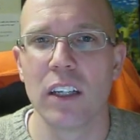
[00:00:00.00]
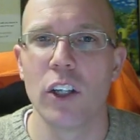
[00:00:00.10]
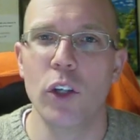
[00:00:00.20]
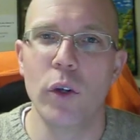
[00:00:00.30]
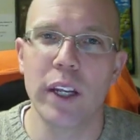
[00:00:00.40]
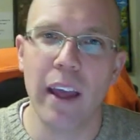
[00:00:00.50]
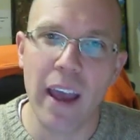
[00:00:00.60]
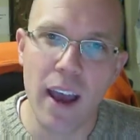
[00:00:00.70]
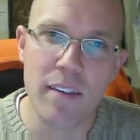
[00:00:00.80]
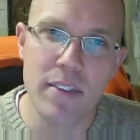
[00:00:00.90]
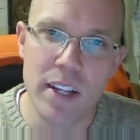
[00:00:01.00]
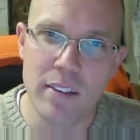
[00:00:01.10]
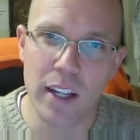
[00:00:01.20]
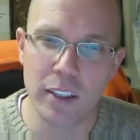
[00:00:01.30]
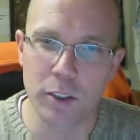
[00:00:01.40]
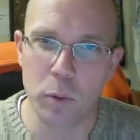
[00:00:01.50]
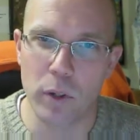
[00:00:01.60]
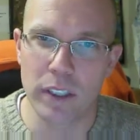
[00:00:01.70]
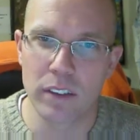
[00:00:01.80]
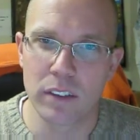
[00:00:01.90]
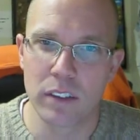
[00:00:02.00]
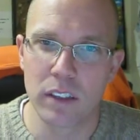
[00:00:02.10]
you get half the attendance points.